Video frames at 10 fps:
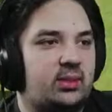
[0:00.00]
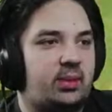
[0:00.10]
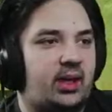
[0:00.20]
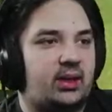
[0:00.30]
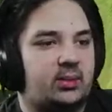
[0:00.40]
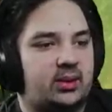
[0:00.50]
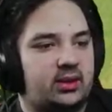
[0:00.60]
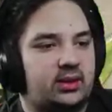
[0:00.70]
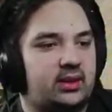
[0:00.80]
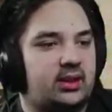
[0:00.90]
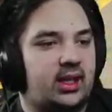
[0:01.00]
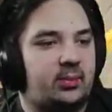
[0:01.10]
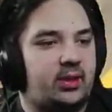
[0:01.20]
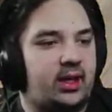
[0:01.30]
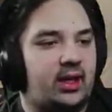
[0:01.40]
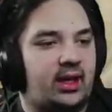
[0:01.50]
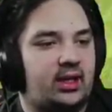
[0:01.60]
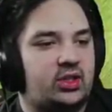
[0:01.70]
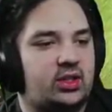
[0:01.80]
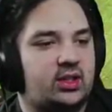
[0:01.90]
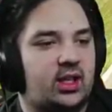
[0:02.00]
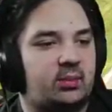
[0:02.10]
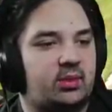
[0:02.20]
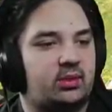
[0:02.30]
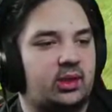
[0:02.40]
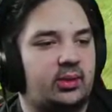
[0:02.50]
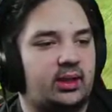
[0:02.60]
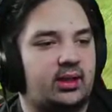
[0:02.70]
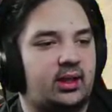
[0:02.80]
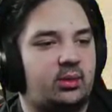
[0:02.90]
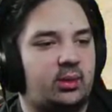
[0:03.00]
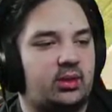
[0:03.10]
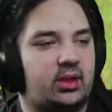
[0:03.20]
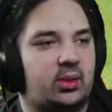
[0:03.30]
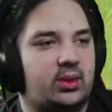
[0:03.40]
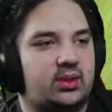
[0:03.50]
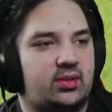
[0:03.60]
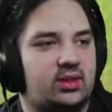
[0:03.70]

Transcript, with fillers: in the pack were on the lead lap. Yeah, and it just kept growing. Like throughout the course of